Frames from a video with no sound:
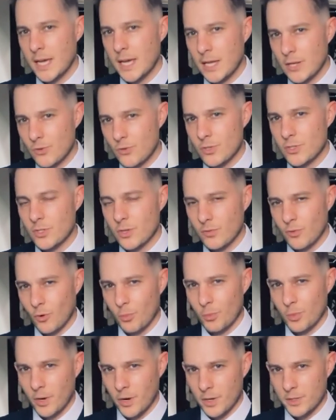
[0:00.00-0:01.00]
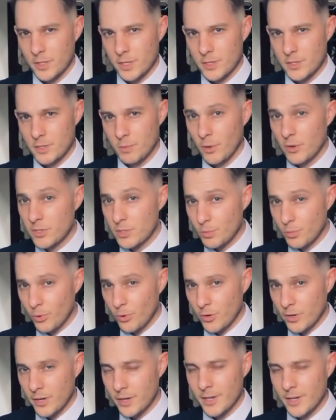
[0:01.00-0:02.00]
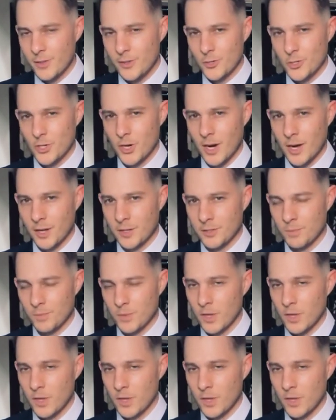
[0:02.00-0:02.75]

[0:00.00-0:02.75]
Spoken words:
interest of all parties, most importantly the child.